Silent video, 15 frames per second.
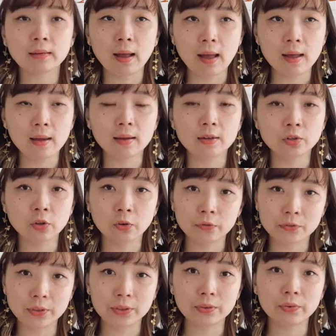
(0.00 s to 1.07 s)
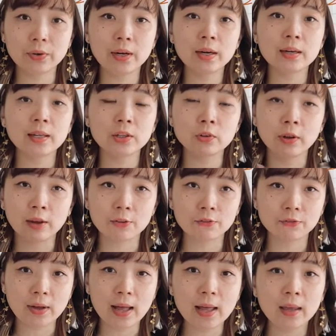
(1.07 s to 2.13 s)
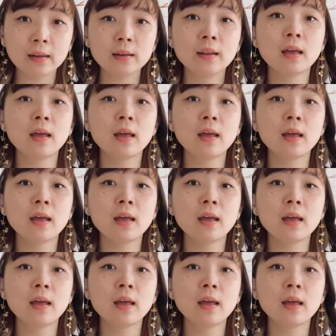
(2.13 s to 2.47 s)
kinds of genre that you can find.